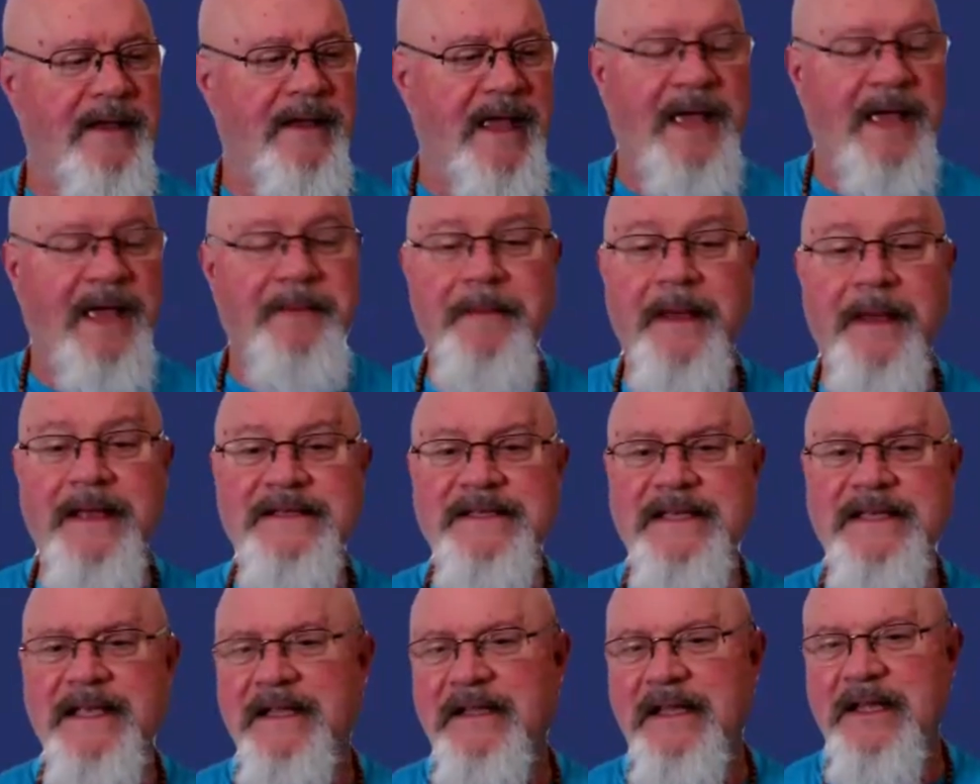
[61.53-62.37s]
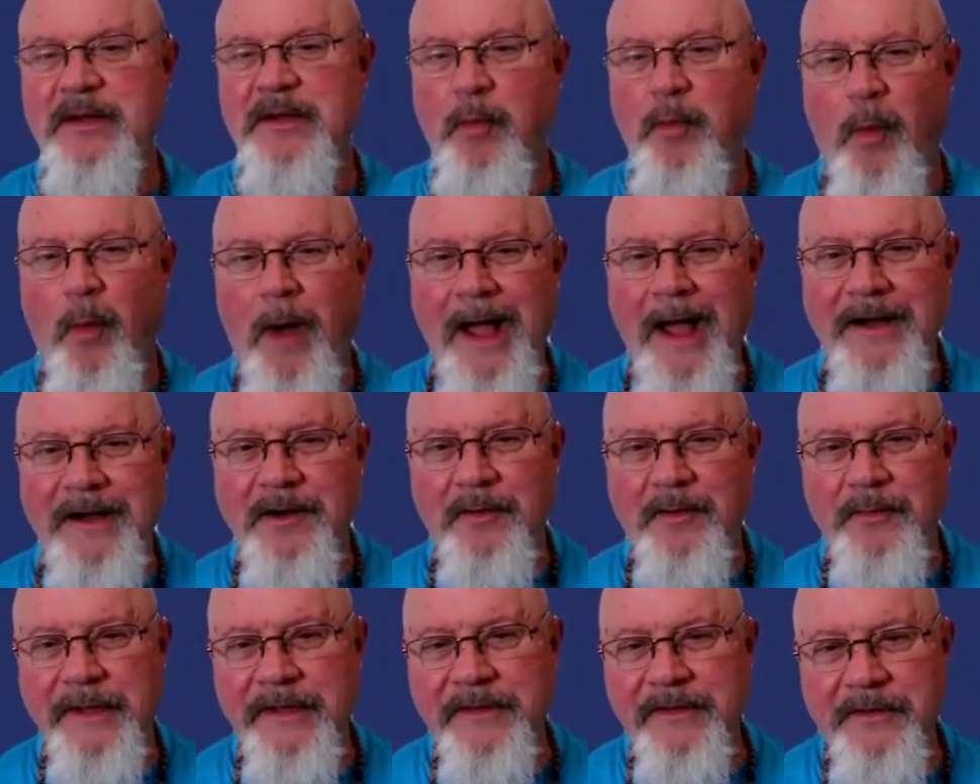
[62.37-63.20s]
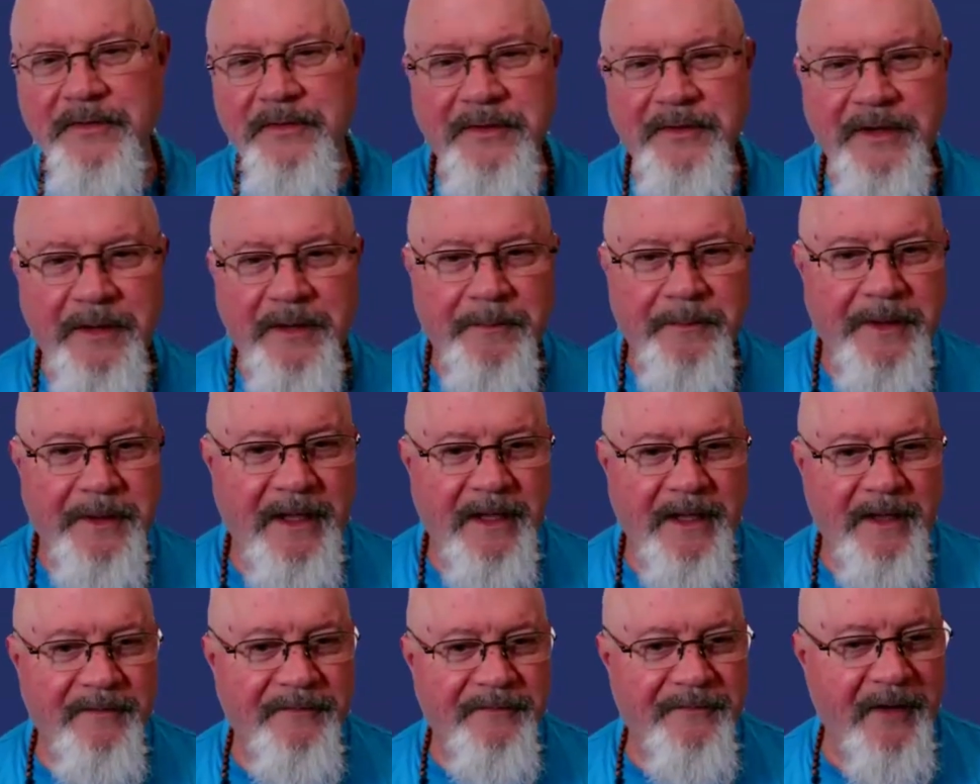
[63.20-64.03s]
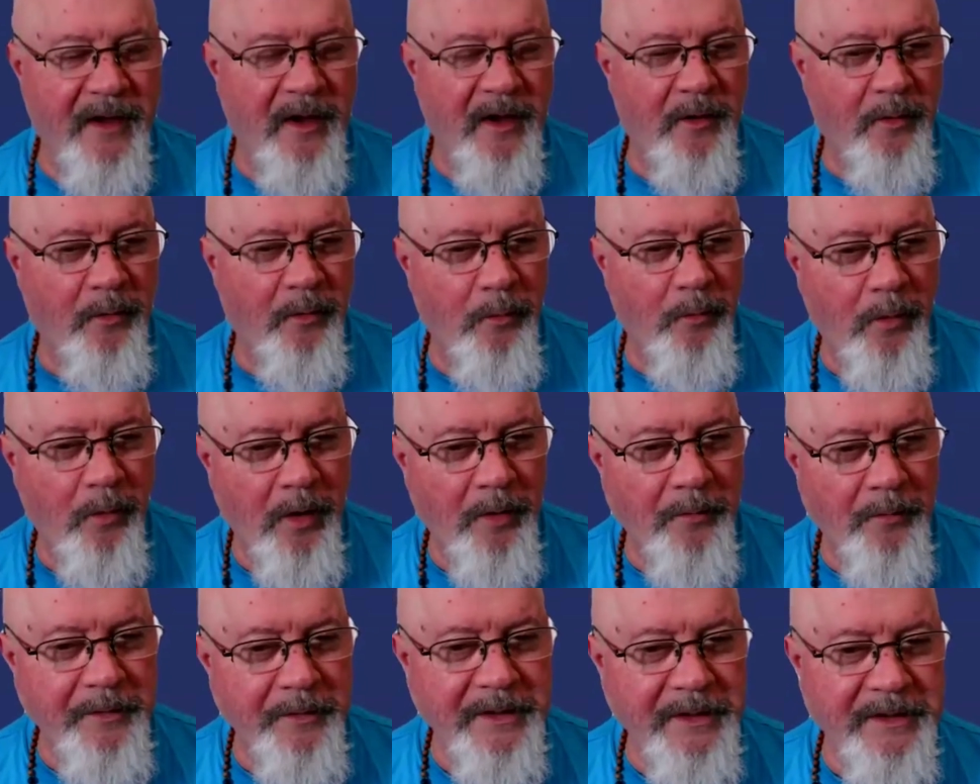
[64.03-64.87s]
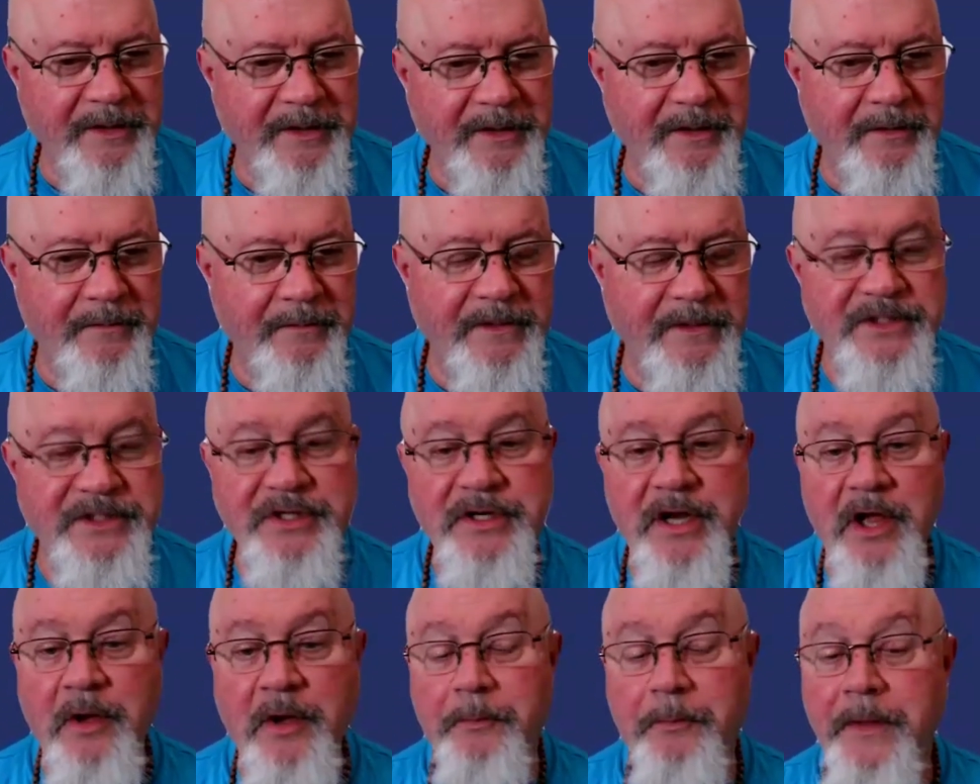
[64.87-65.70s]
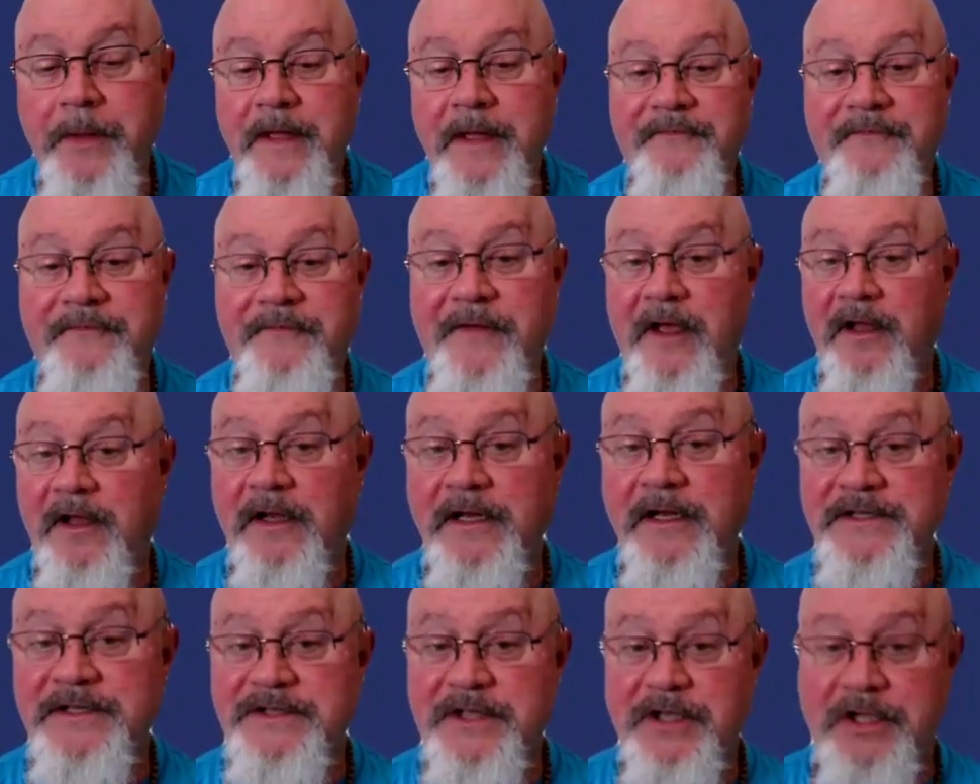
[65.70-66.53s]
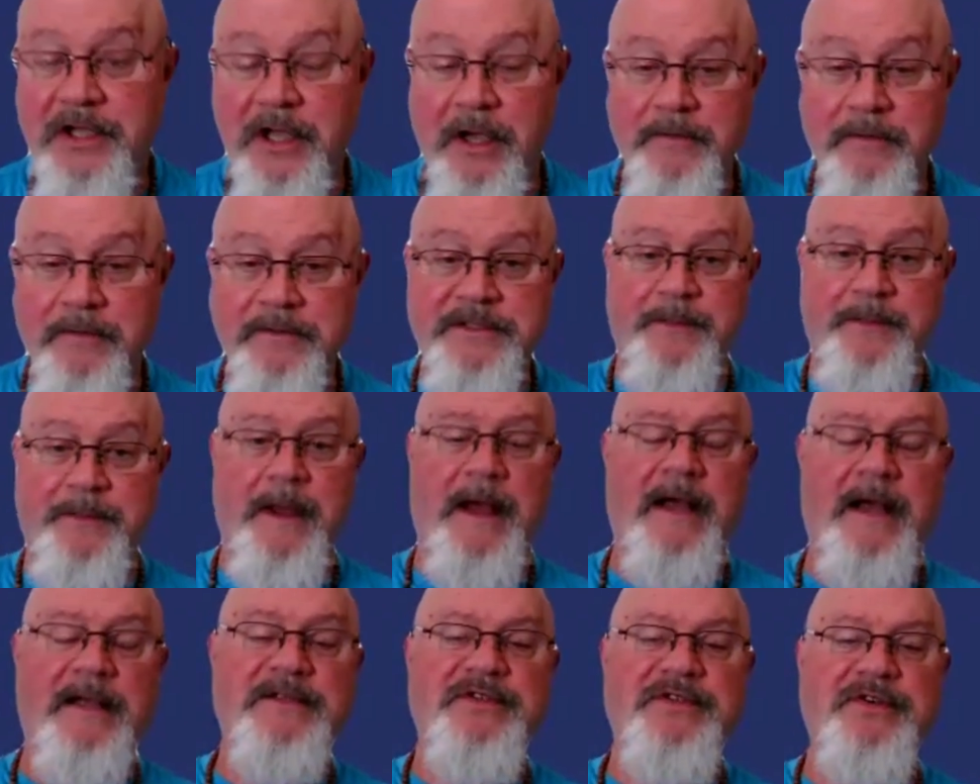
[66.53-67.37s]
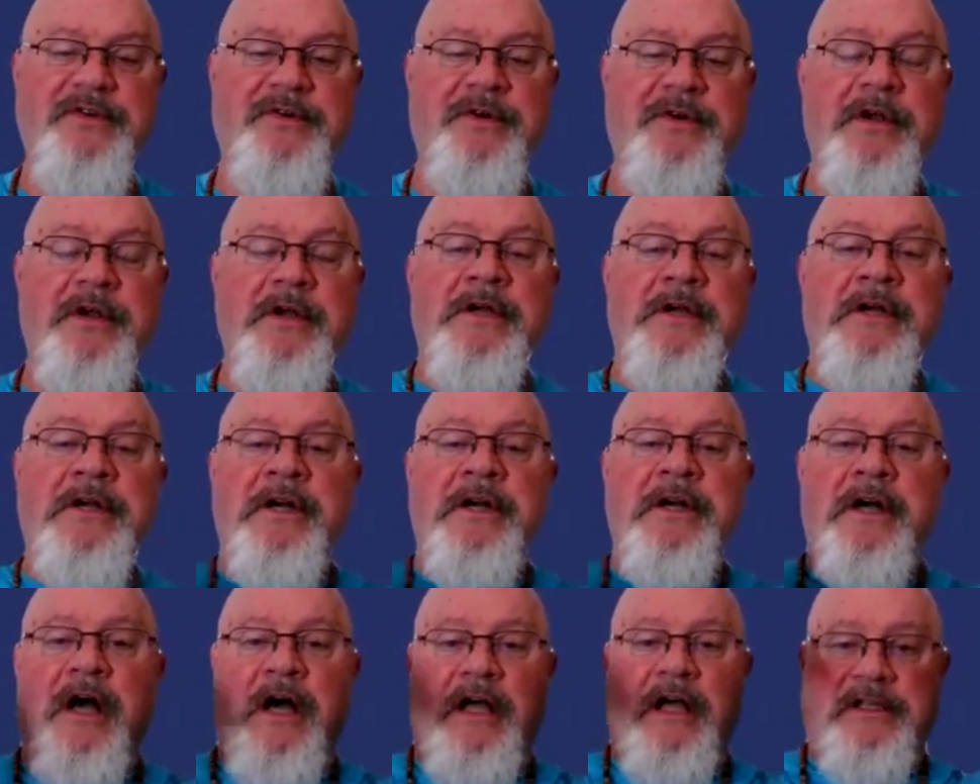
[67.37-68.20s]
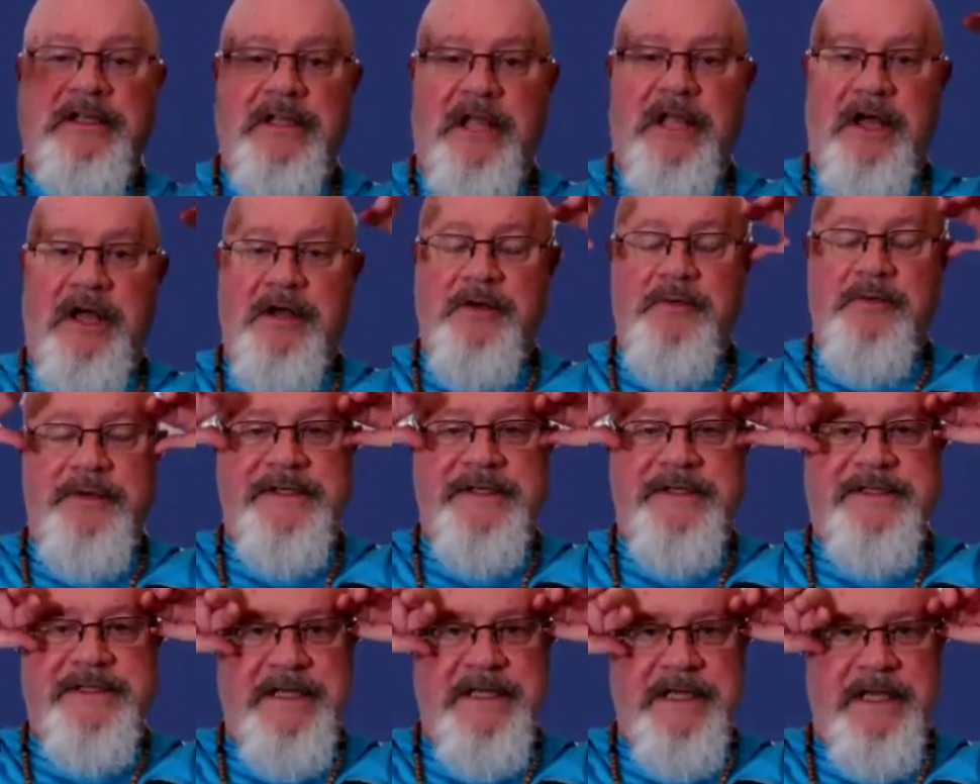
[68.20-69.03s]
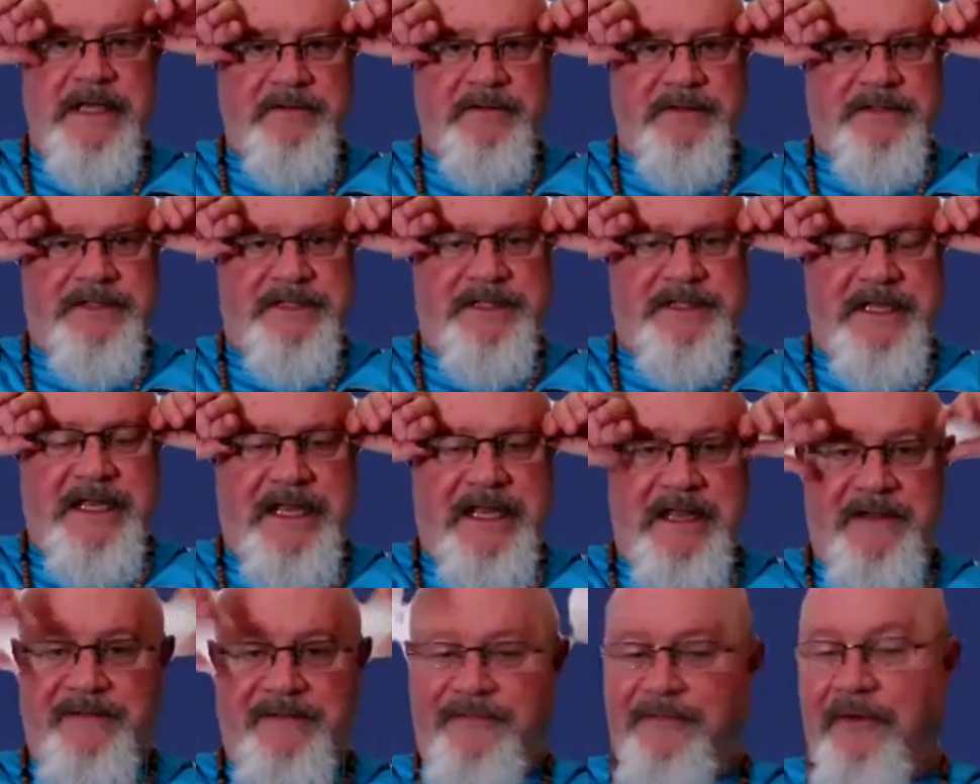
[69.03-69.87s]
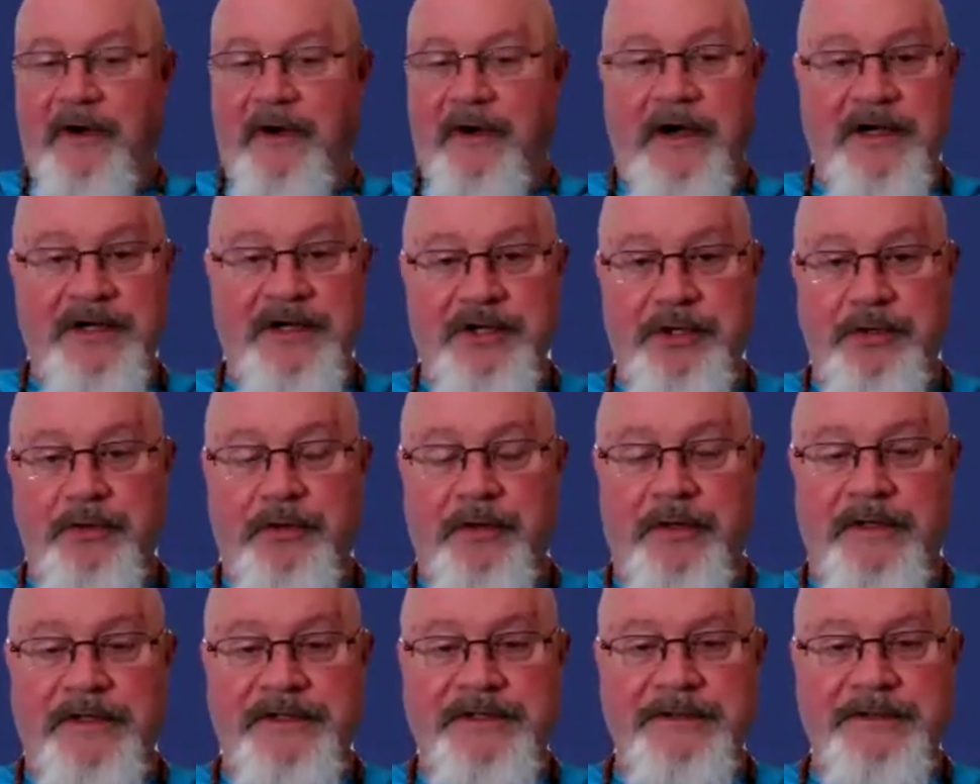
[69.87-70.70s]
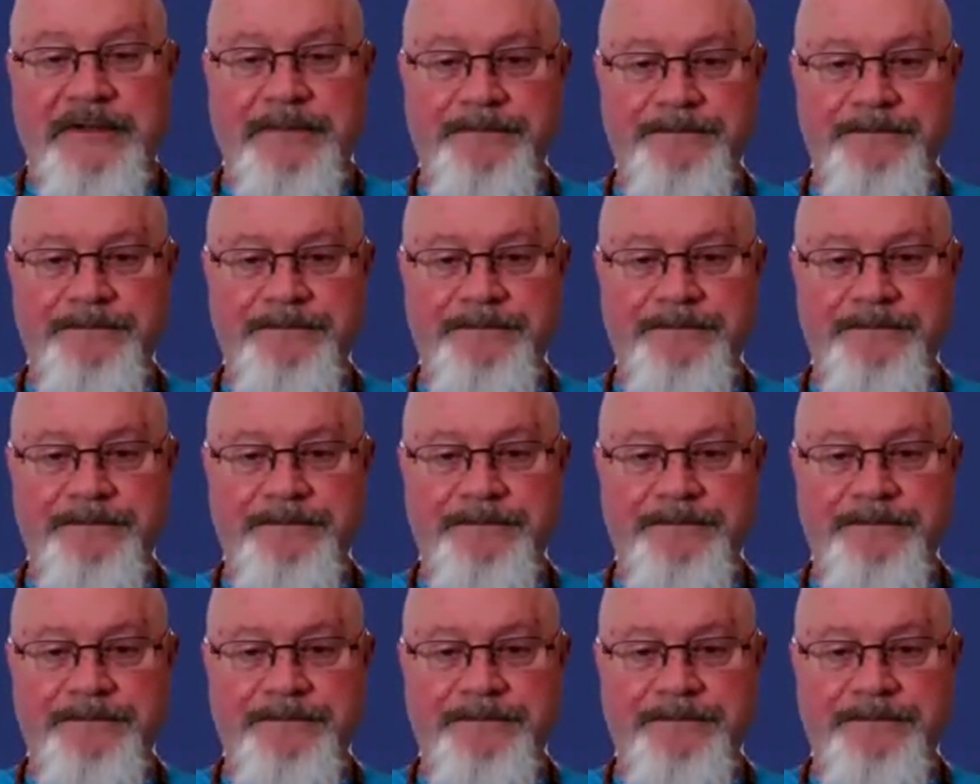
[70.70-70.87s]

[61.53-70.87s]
And basically, why are we doing at PFL what we do? As you know, PFL is a co-sponsor along with COC for our tours.